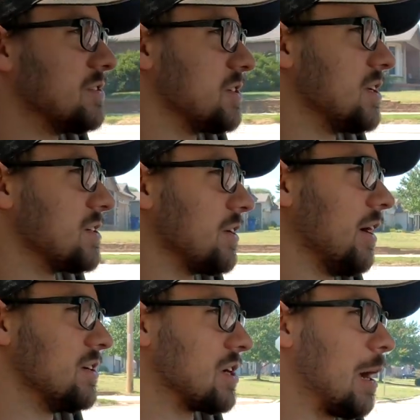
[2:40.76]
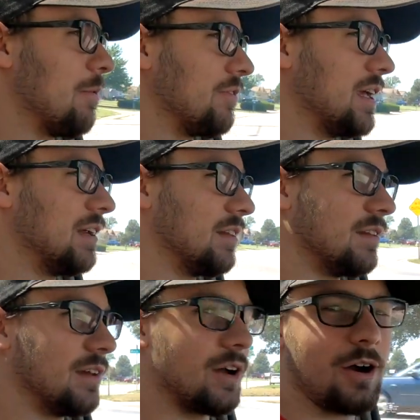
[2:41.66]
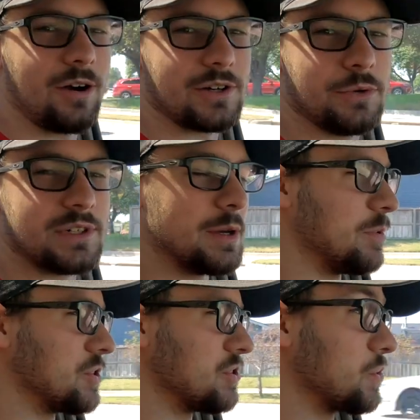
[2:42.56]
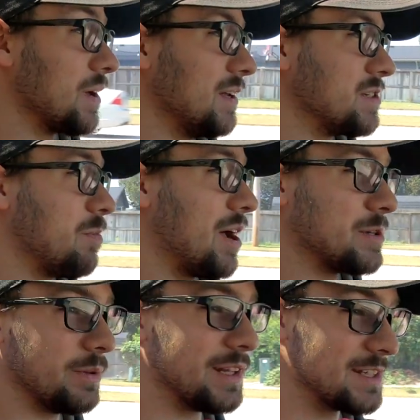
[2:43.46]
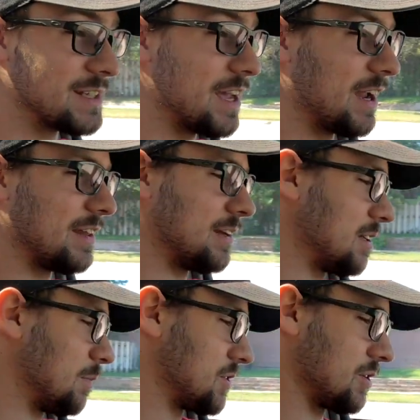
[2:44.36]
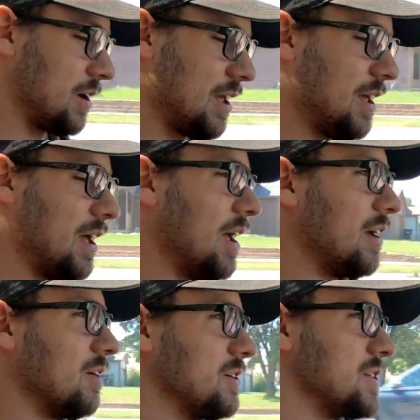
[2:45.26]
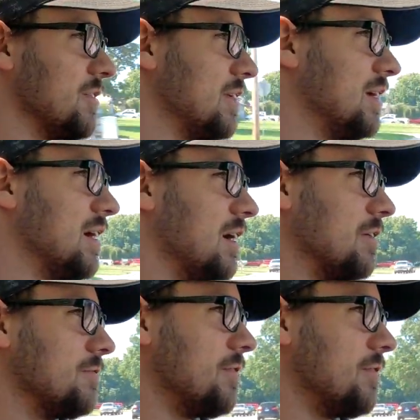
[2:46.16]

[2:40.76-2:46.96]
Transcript: just does a great job of getting the car to a temperature as quickly as possible and staying at that temperature. And also the